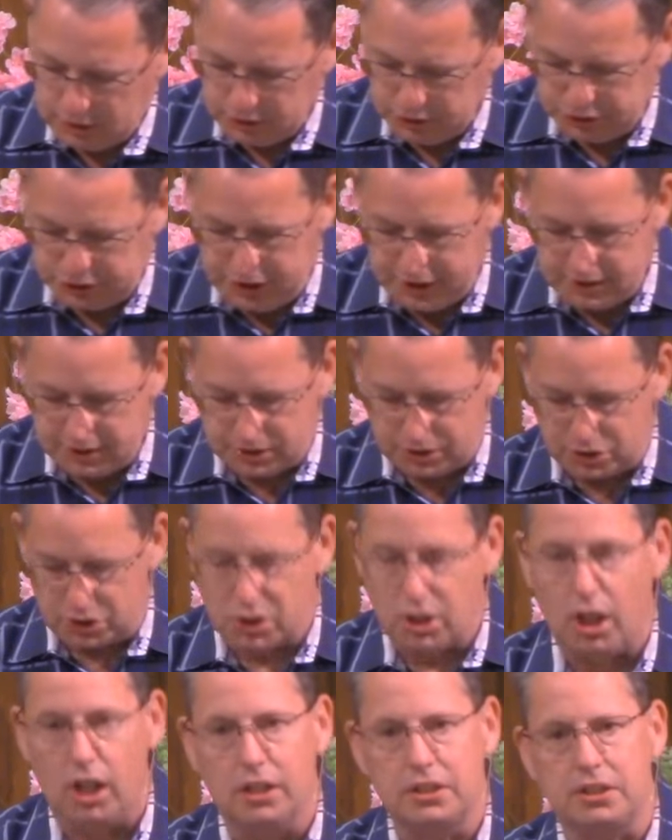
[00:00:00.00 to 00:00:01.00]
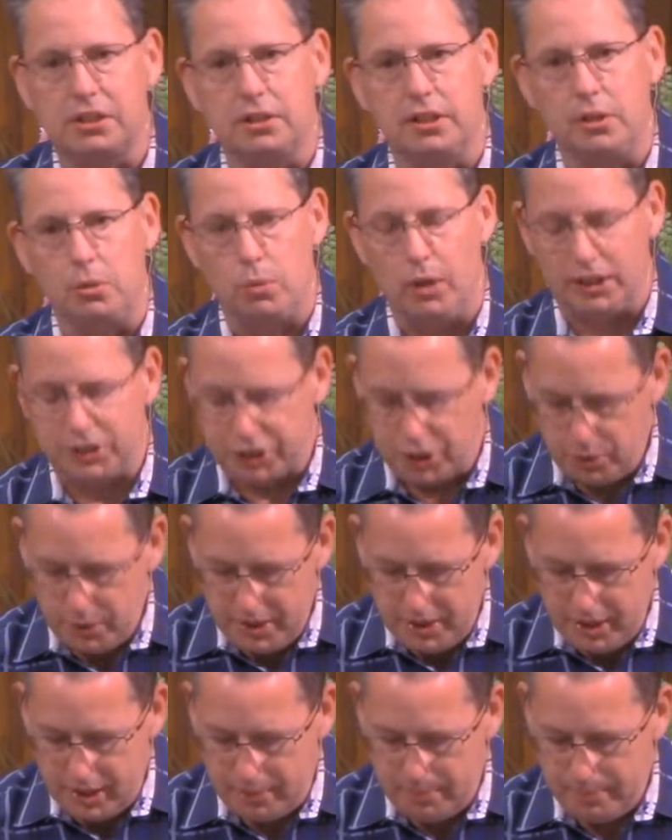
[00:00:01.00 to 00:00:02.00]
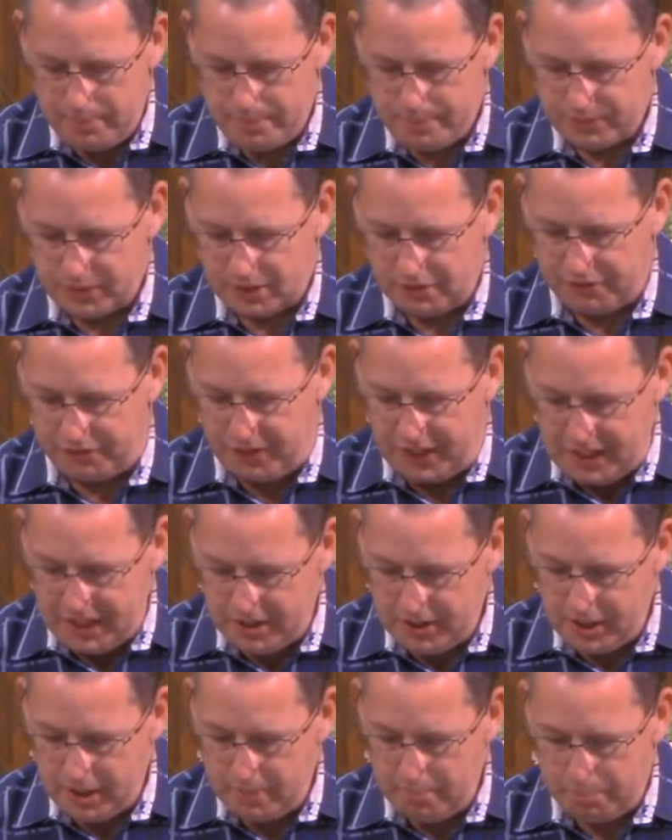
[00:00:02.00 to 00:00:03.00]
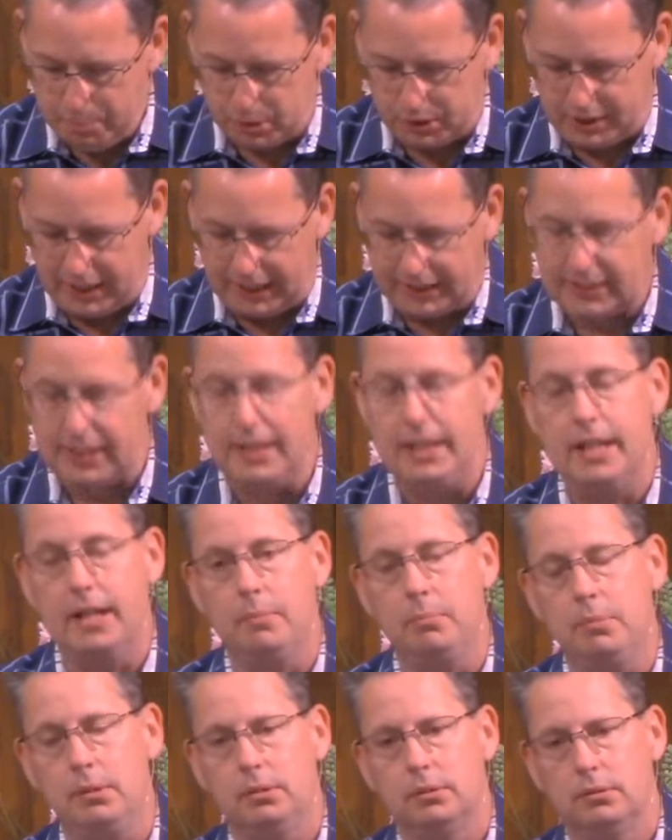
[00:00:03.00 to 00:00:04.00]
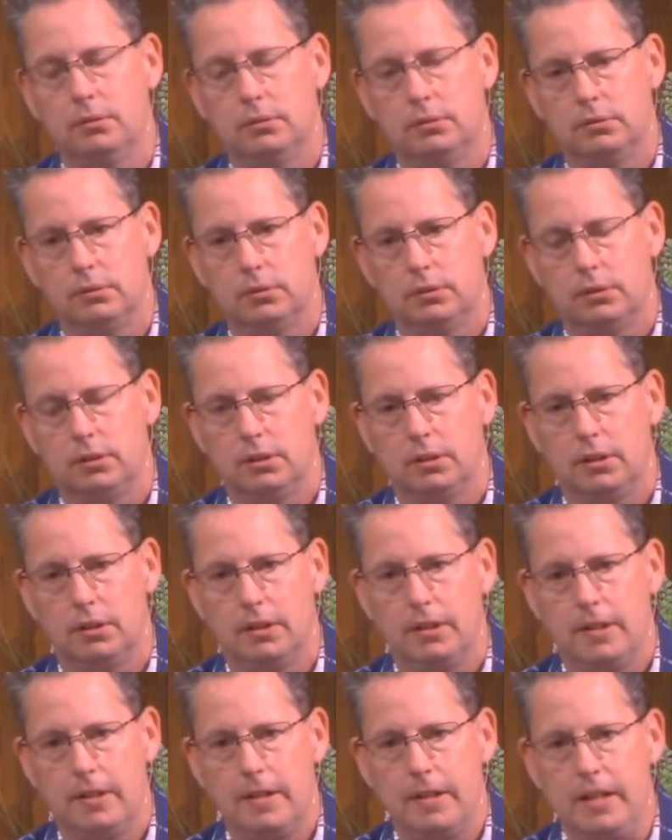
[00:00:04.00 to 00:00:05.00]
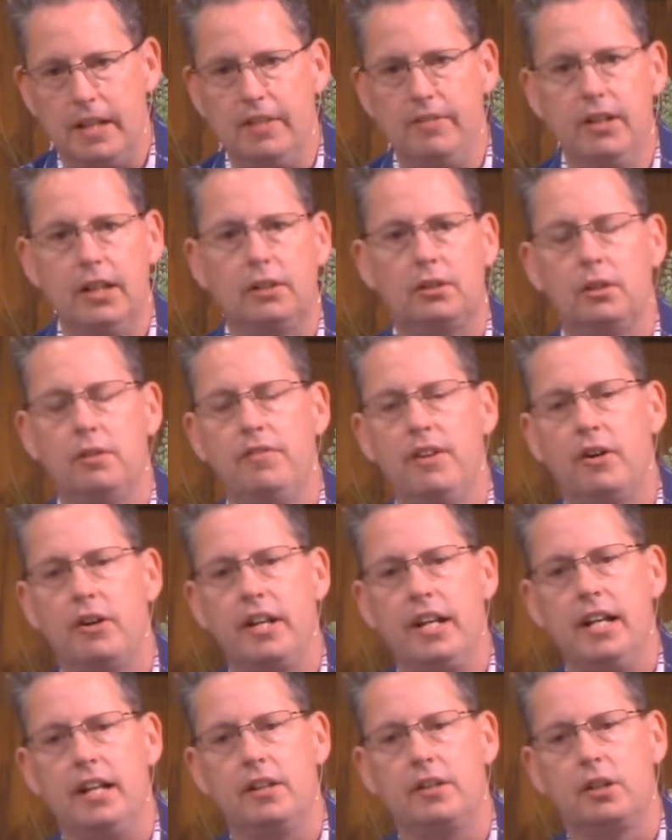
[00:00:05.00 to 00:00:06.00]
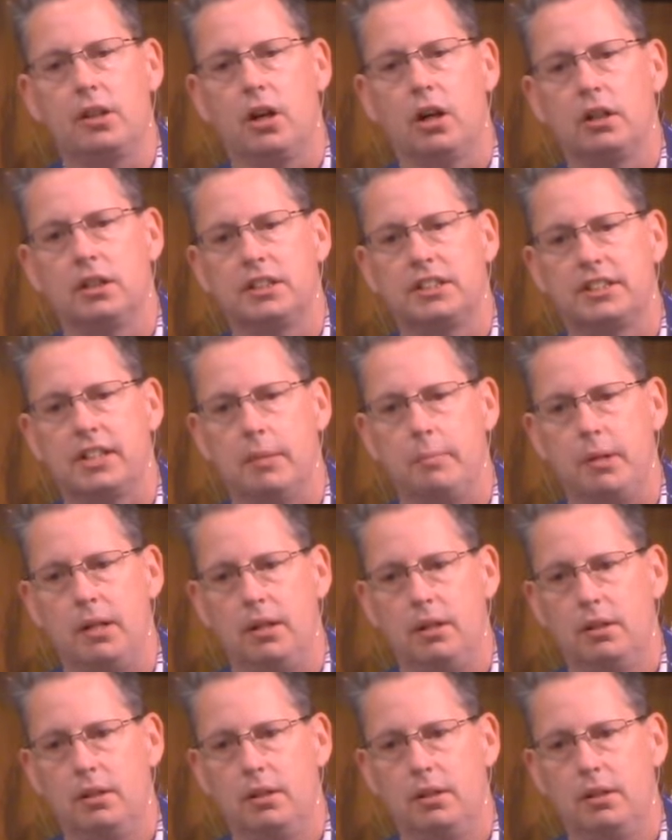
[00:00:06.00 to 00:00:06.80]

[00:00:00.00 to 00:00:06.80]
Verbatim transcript: Jesus is constantly rescuing them, feeding them, protecting them even at the very end at the Garden of Gethsemane.